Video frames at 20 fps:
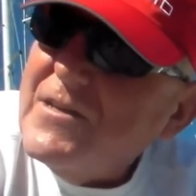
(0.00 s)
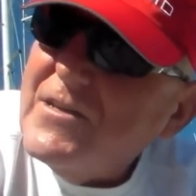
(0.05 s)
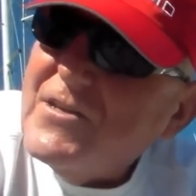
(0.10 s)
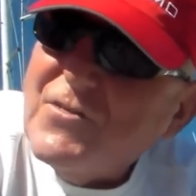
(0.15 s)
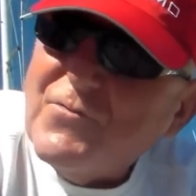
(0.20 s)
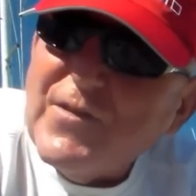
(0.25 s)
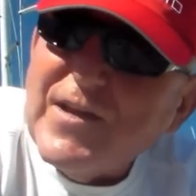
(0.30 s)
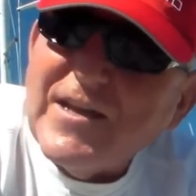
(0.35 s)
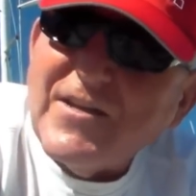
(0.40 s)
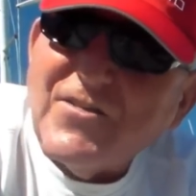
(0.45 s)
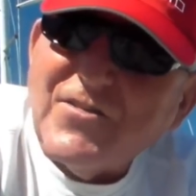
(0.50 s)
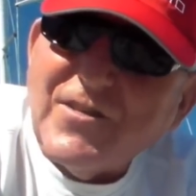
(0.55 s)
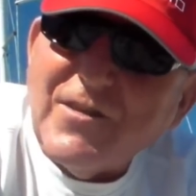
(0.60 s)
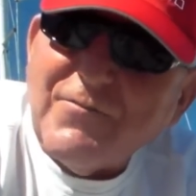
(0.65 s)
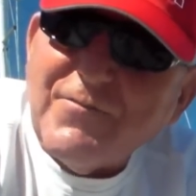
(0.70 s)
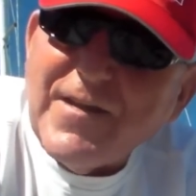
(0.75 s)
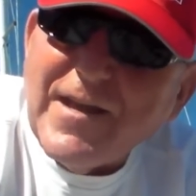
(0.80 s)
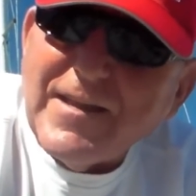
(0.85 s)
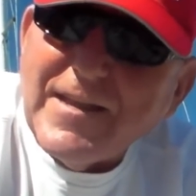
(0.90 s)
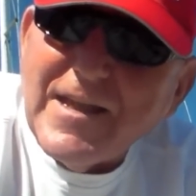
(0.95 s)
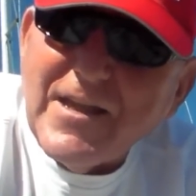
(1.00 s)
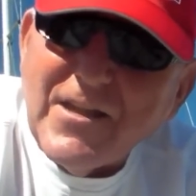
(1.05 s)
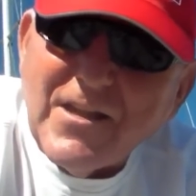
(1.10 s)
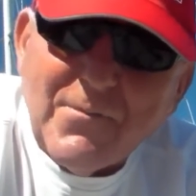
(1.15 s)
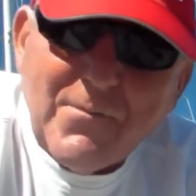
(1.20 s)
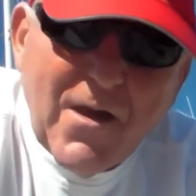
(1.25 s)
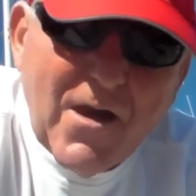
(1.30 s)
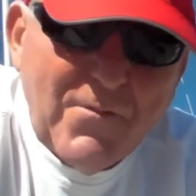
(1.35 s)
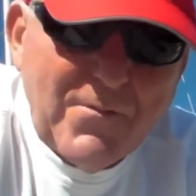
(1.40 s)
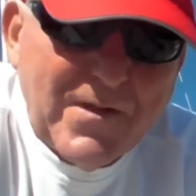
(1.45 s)
Yeah, I, am not
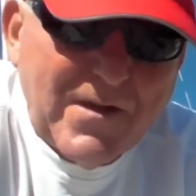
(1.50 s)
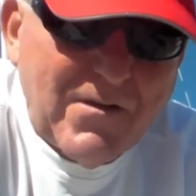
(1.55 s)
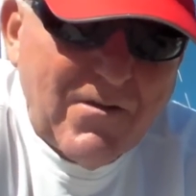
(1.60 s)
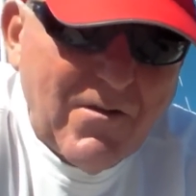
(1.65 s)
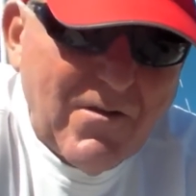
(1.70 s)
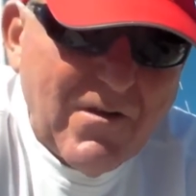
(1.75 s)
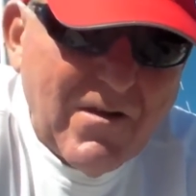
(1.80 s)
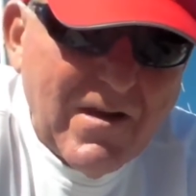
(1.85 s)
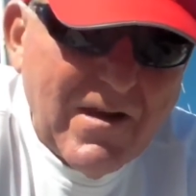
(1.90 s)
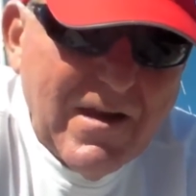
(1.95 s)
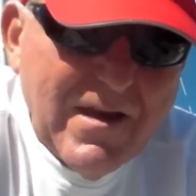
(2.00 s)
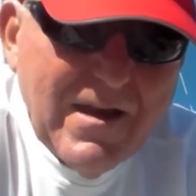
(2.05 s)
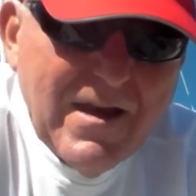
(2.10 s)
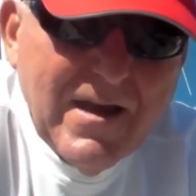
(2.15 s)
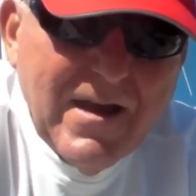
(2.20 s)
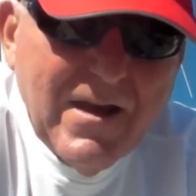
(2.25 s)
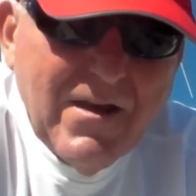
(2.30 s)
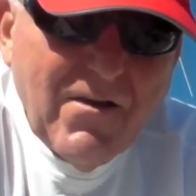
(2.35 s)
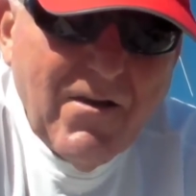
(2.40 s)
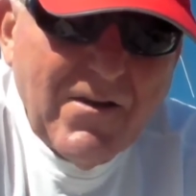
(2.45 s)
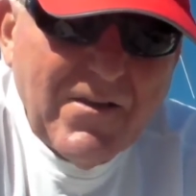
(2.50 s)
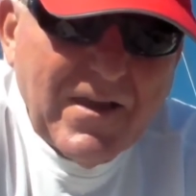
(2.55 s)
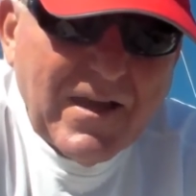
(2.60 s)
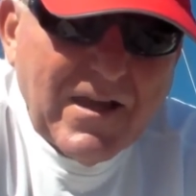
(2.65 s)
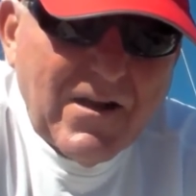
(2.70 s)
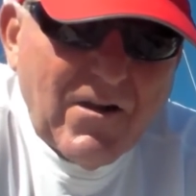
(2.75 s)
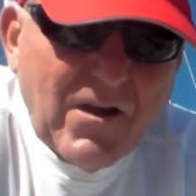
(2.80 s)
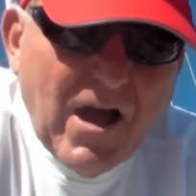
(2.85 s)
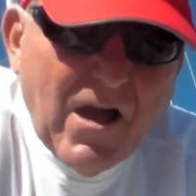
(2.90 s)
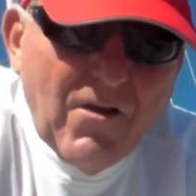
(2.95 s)
familiar with that one. Which,
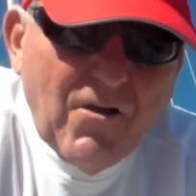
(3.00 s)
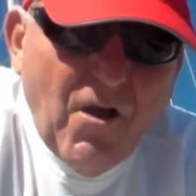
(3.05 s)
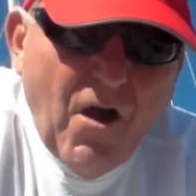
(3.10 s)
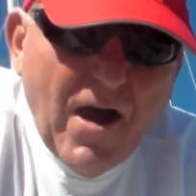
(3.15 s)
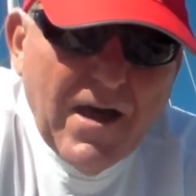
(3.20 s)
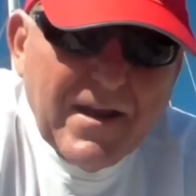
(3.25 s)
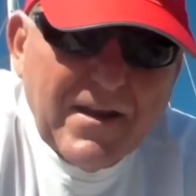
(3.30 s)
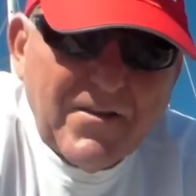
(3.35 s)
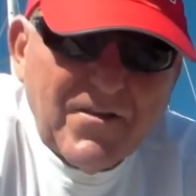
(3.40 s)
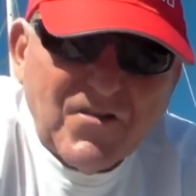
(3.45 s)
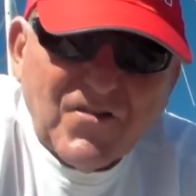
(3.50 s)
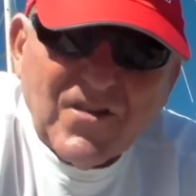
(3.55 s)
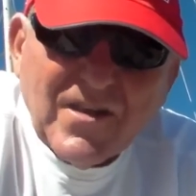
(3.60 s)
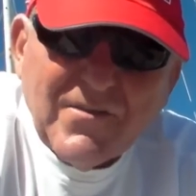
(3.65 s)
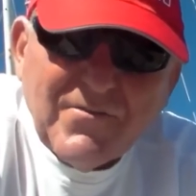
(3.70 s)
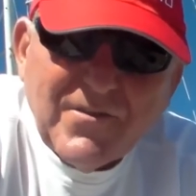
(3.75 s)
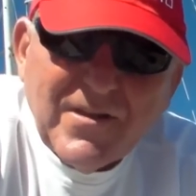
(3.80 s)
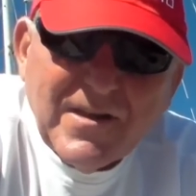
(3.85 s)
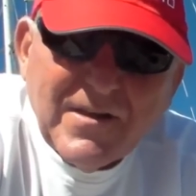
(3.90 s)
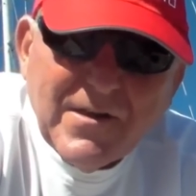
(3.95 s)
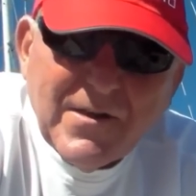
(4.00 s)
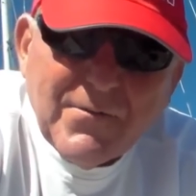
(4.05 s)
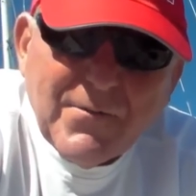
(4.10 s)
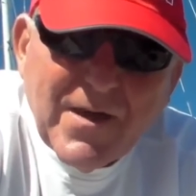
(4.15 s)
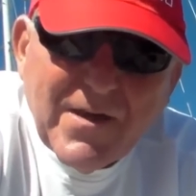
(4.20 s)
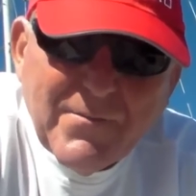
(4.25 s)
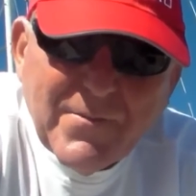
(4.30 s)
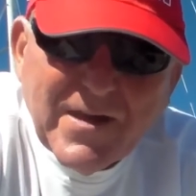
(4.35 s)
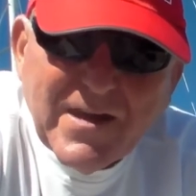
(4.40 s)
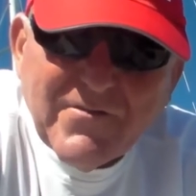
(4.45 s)
uh, sorry, the which
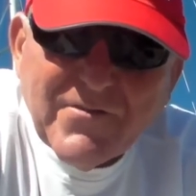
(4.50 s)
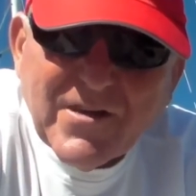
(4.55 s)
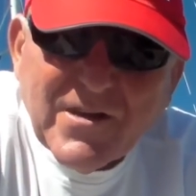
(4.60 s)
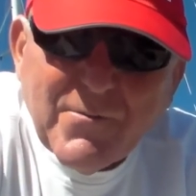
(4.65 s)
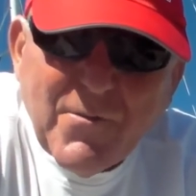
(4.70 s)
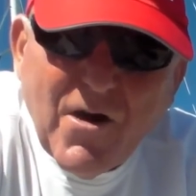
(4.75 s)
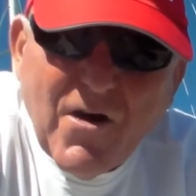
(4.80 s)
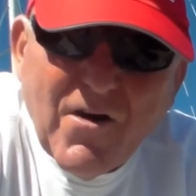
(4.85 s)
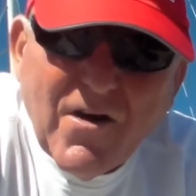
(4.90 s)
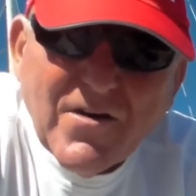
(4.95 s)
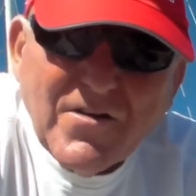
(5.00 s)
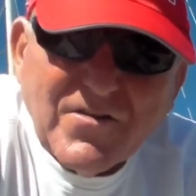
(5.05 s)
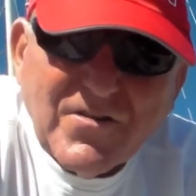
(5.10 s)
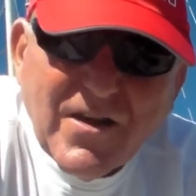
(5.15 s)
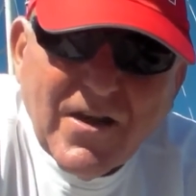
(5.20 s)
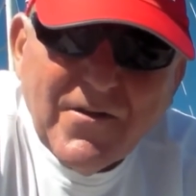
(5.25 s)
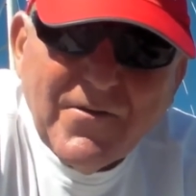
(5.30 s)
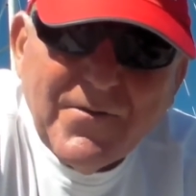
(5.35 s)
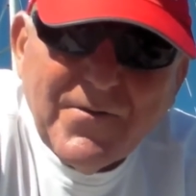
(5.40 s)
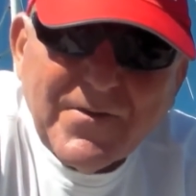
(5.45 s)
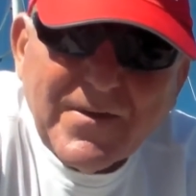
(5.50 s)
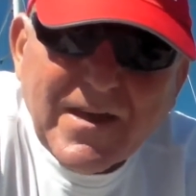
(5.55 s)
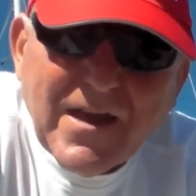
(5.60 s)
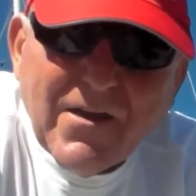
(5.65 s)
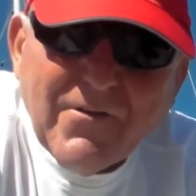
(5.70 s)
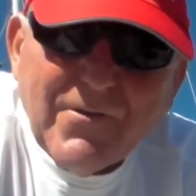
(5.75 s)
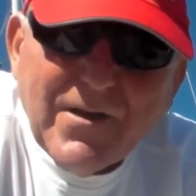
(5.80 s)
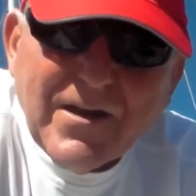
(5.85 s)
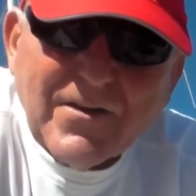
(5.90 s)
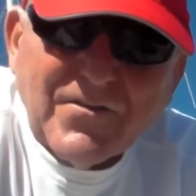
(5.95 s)
Giacomo. Oh, oh yes,
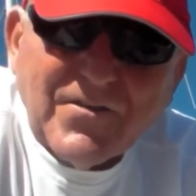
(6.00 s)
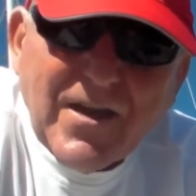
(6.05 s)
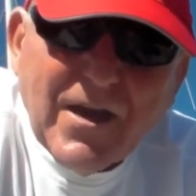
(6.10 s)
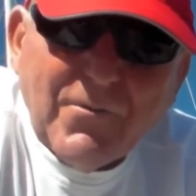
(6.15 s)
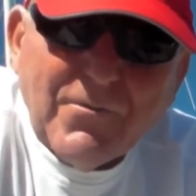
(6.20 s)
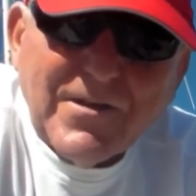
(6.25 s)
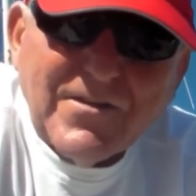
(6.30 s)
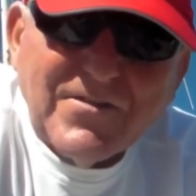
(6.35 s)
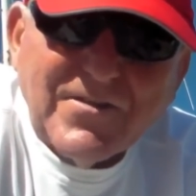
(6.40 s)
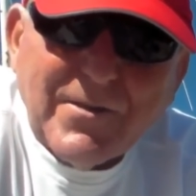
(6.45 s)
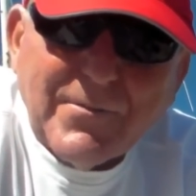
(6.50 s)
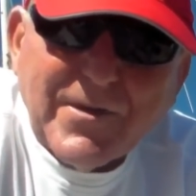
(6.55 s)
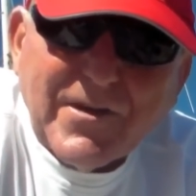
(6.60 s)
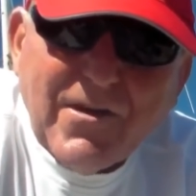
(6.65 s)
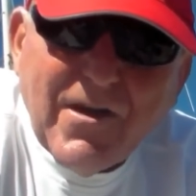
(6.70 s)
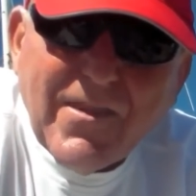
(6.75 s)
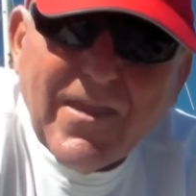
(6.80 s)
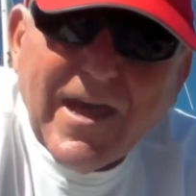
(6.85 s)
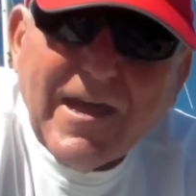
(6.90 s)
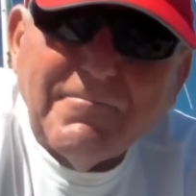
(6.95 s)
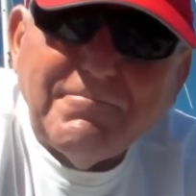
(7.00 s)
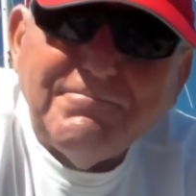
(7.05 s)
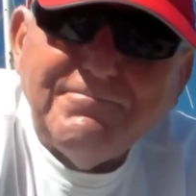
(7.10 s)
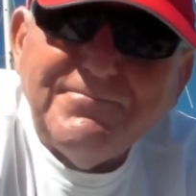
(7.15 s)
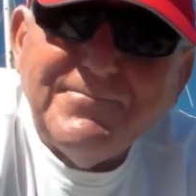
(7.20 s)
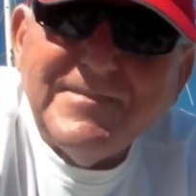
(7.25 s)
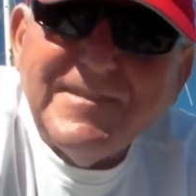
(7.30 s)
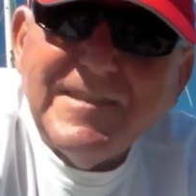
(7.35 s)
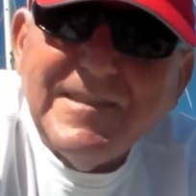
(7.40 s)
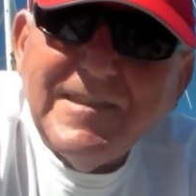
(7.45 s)
oh, yeah, yes, no, the New
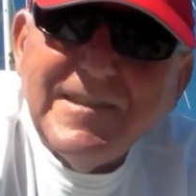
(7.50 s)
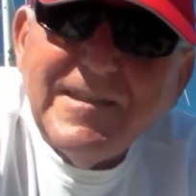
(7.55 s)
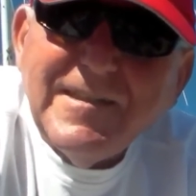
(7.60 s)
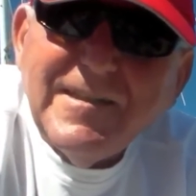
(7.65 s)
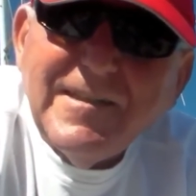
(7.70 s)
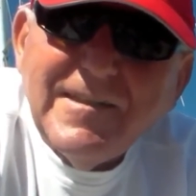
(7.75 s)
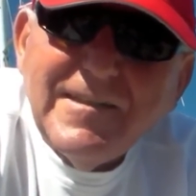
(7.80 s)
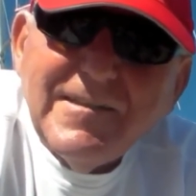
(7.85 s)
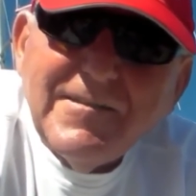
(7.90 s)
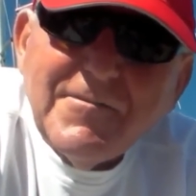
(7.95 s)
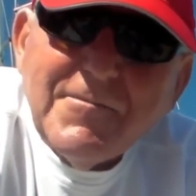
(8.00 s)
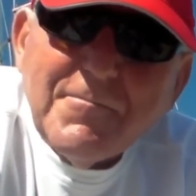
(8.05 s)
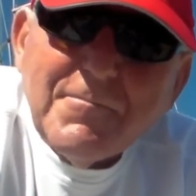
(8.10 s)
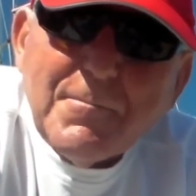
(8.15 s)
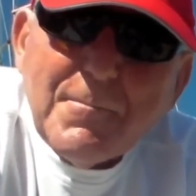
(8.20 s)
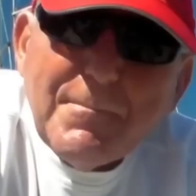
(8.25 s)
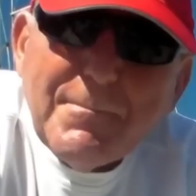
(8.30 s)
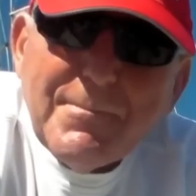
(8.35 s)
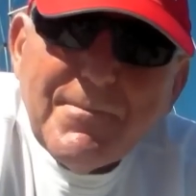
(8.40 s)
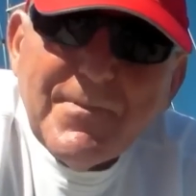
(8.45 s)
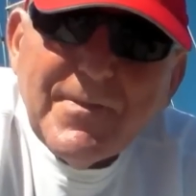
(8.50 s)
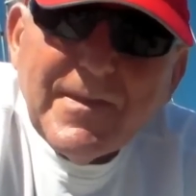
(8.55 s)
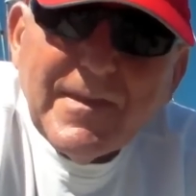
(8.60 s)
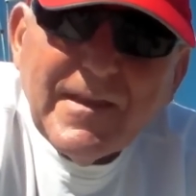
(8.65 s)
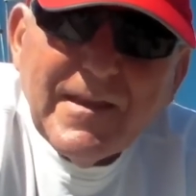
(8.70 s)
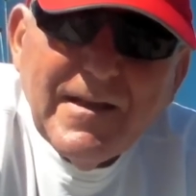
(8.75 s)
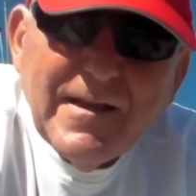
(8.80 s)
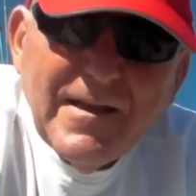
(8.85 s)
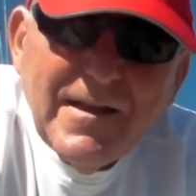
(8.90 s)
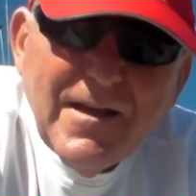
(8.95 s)
Zealand, yeah. yeah. Richard Bicknell's
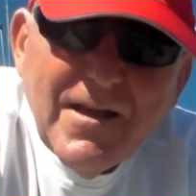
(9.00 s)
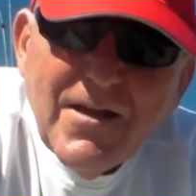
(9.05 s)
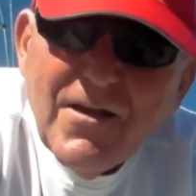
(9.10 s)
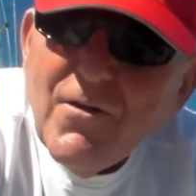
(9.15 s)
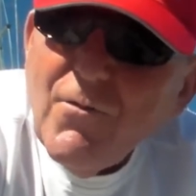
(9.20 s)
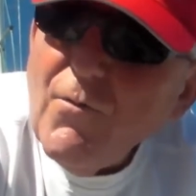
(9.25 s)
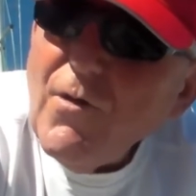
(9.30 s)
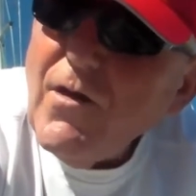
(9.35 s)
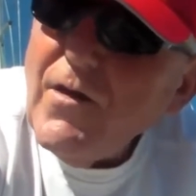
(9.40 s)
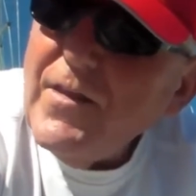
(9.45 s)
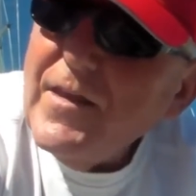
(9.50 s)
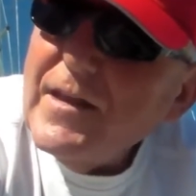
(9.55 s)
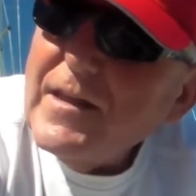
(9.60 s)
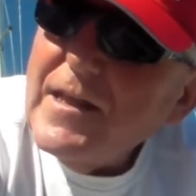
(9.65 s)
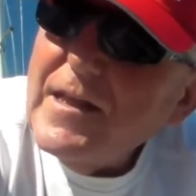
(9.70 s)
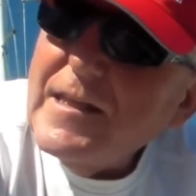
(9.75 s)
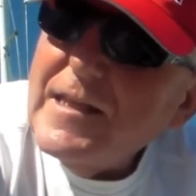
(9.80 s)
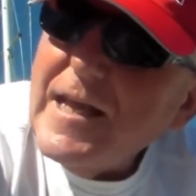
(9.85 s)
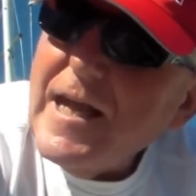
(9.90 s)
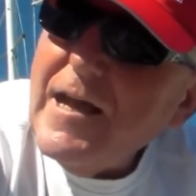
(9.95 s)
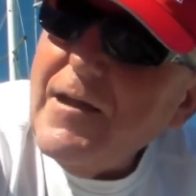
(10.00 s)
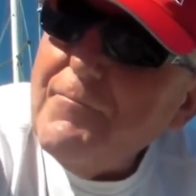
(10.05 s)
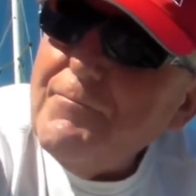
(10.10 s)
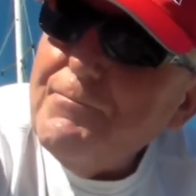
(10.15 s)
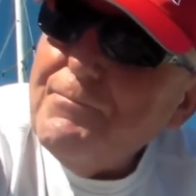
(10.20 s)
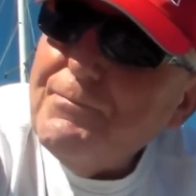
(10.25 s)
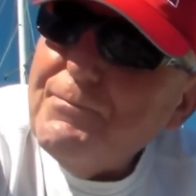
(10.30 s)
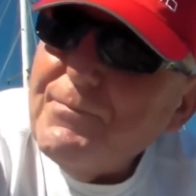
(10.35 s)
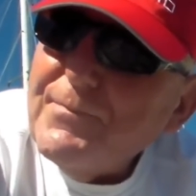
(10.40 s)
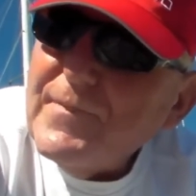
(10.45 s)
um, uh, Richard Bicknell's
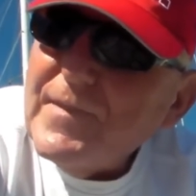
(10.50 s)
on